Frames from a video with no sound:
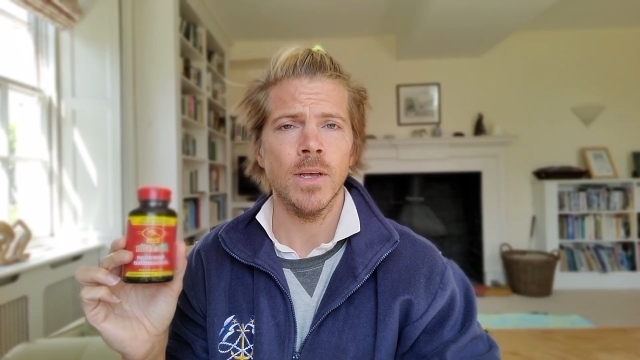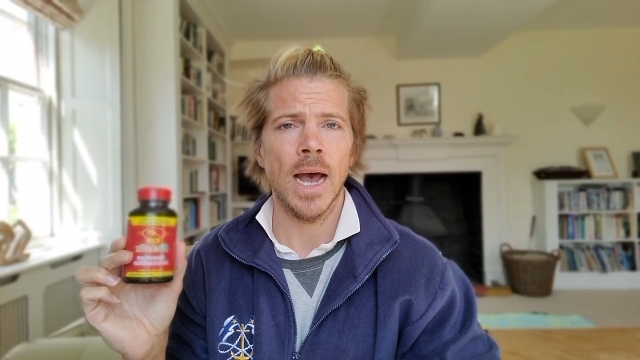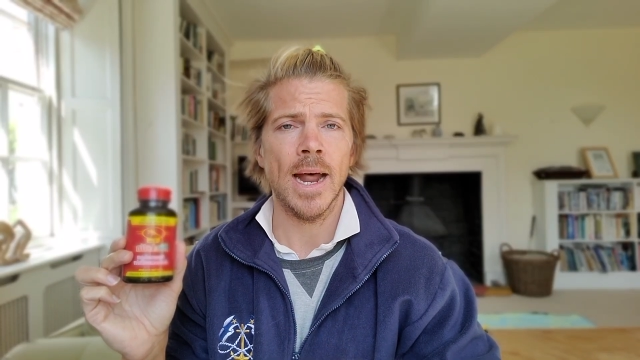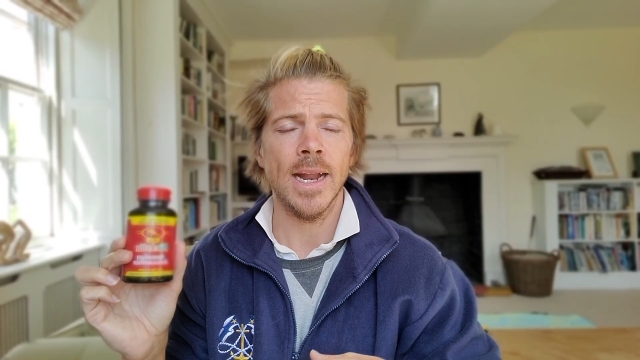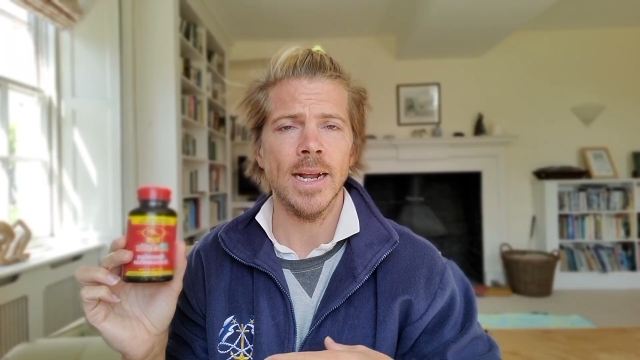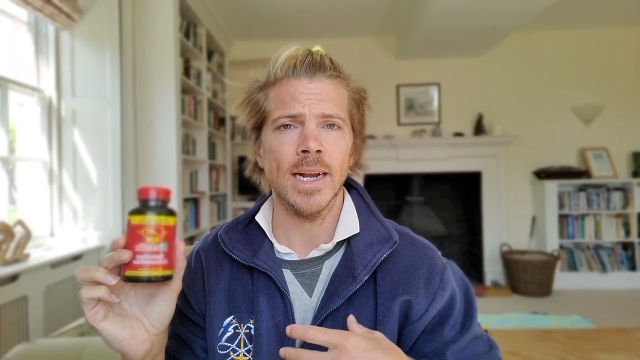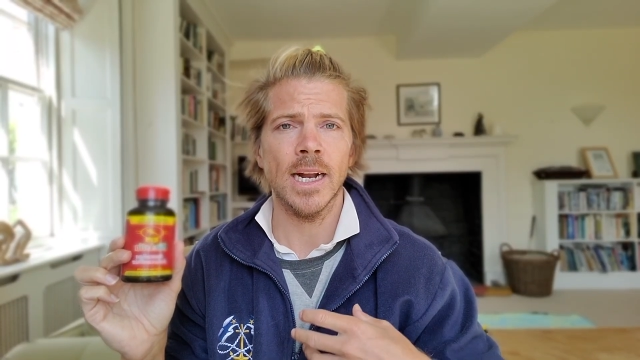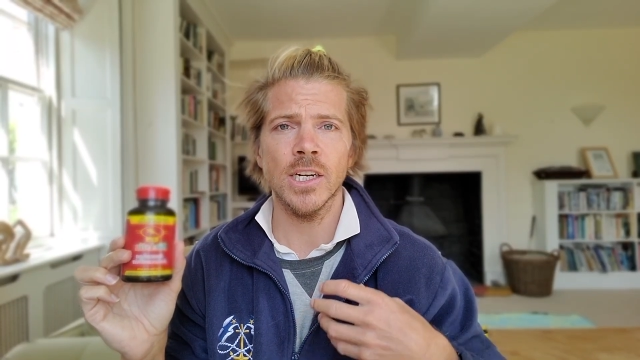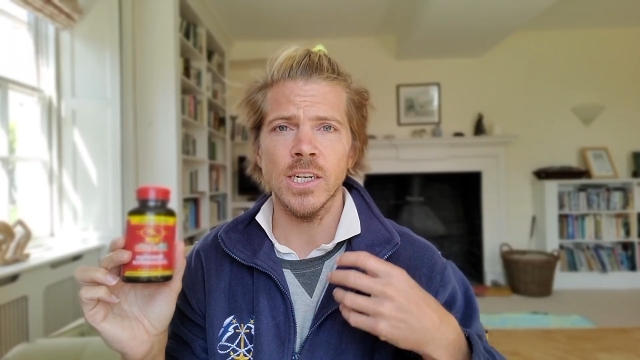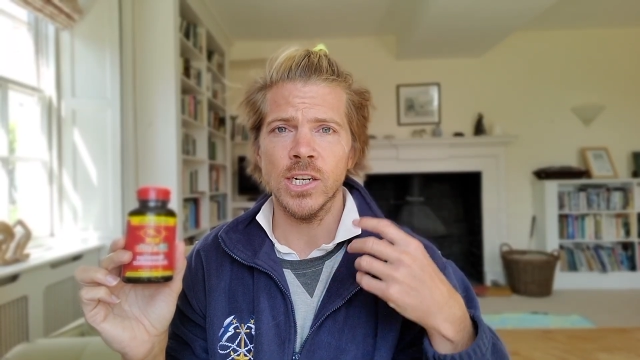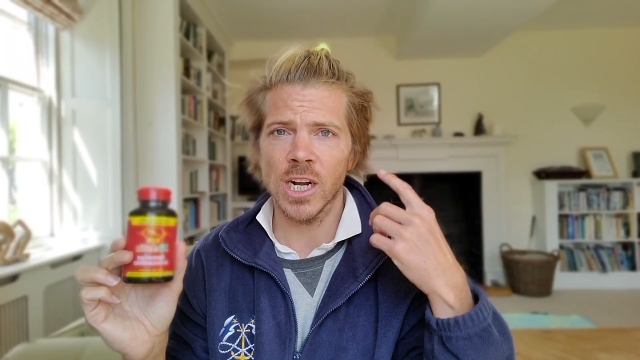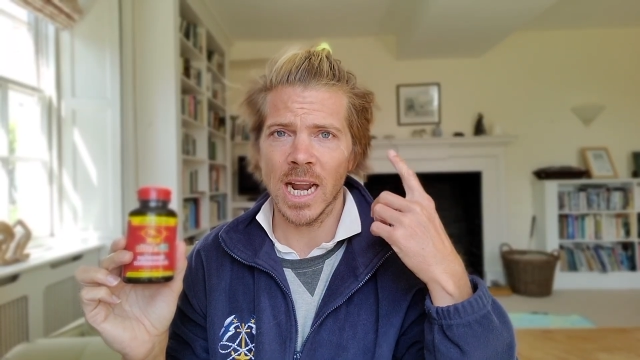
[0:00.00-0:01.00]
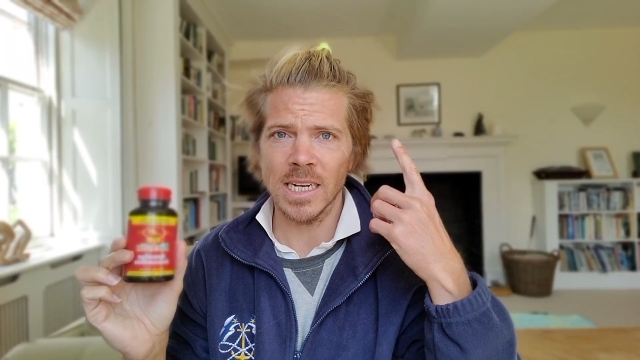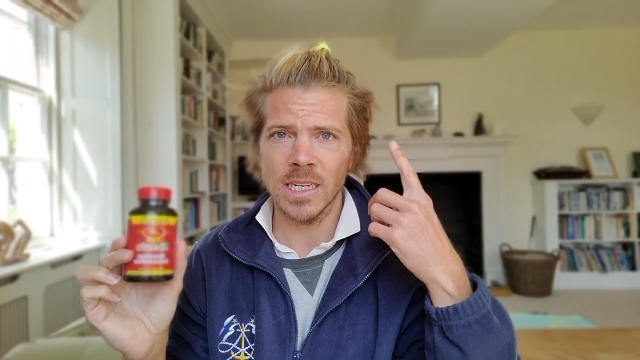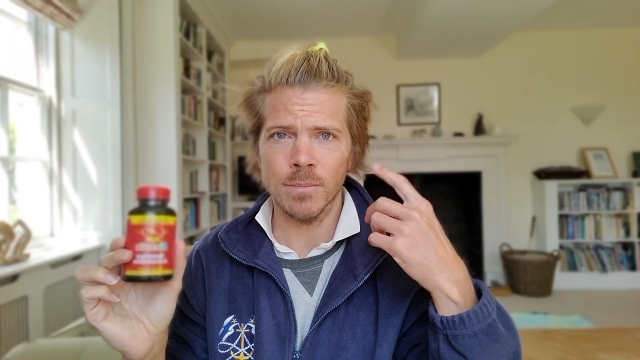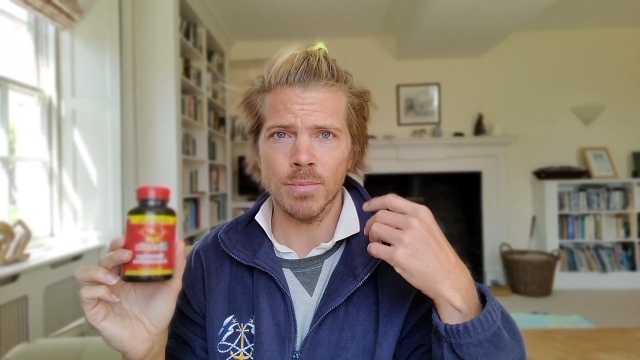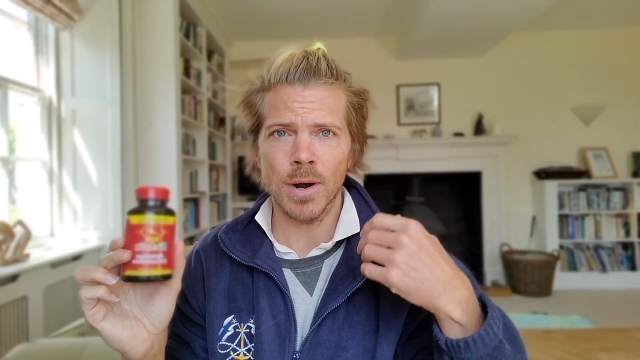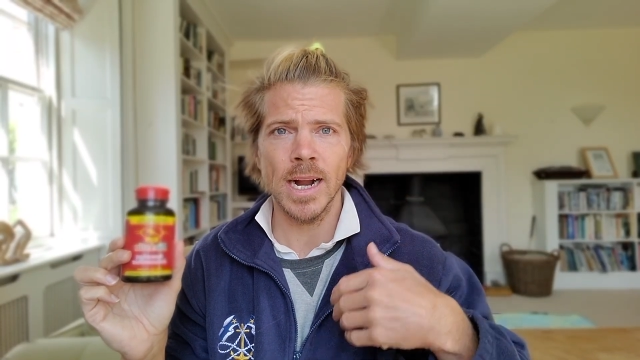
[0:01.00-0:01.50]
And it can actually chelate in
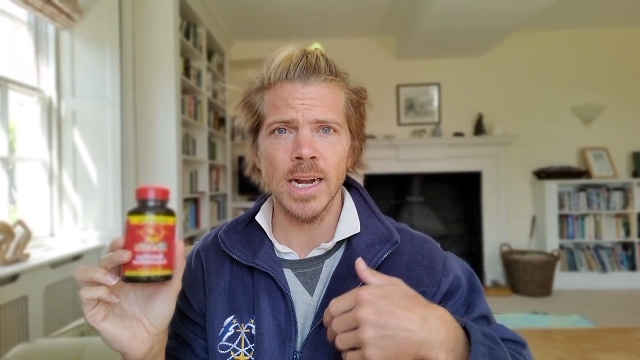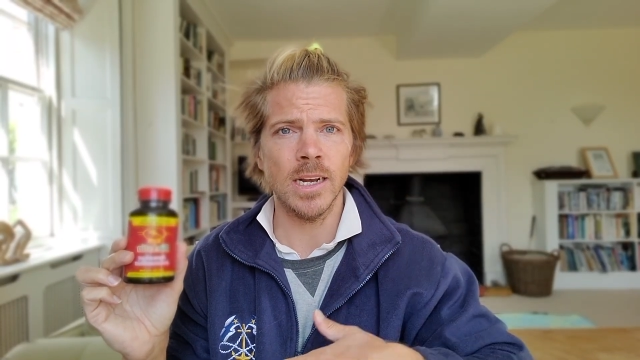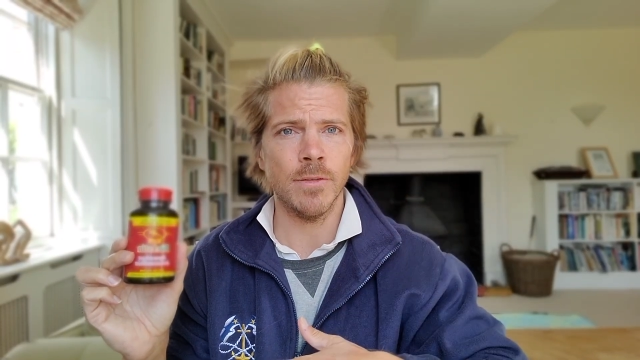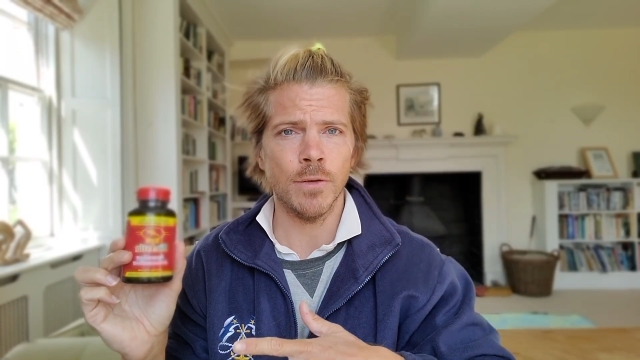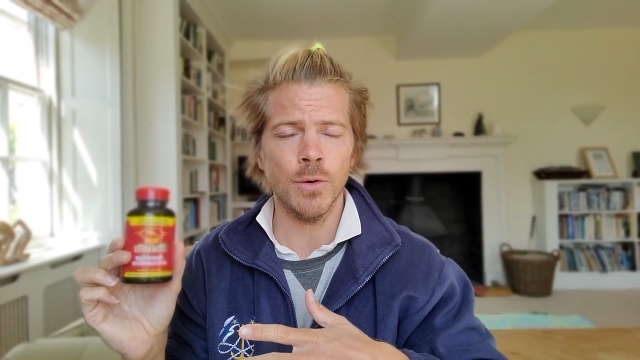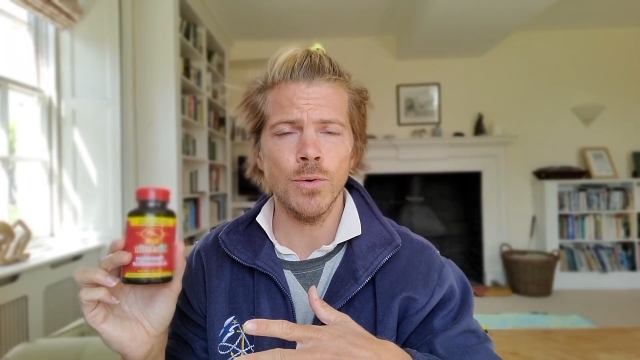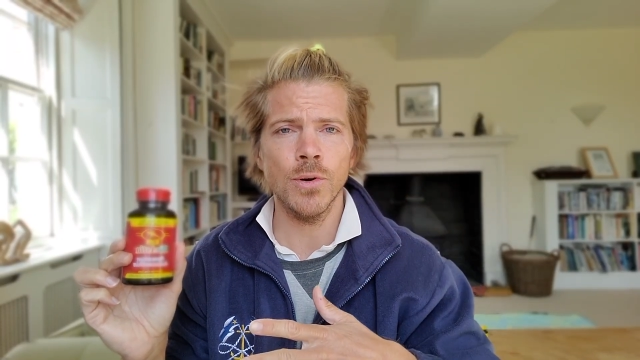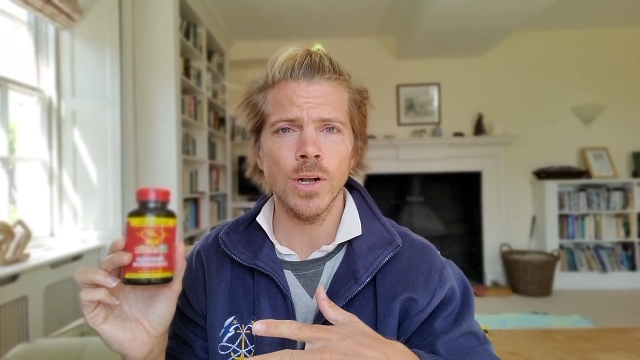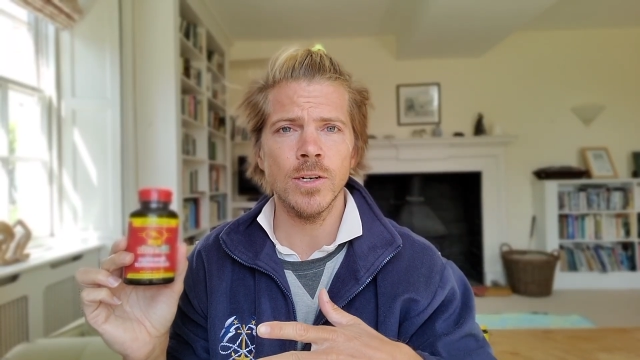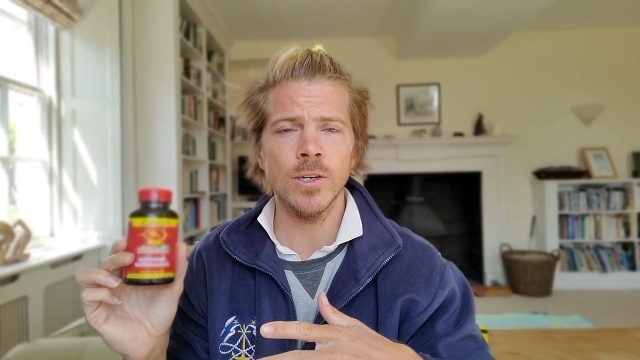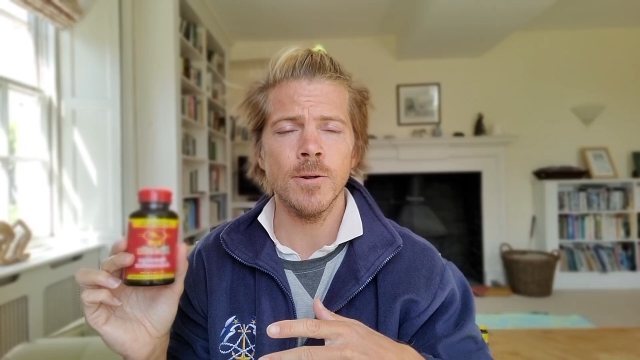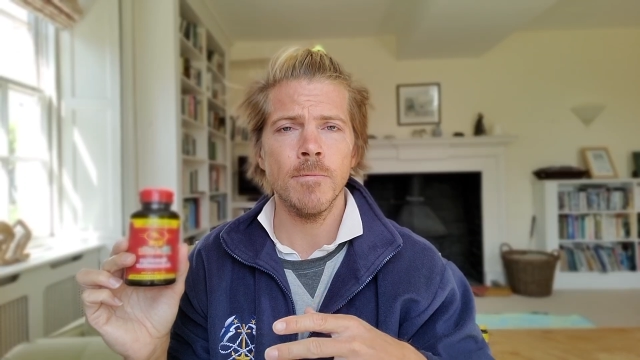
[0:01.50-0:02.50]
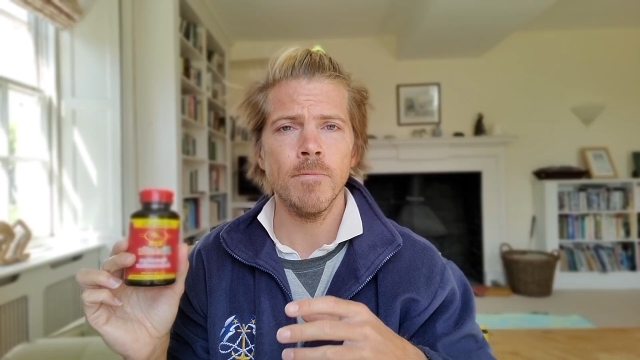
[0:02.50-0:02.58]
the brain, different organs.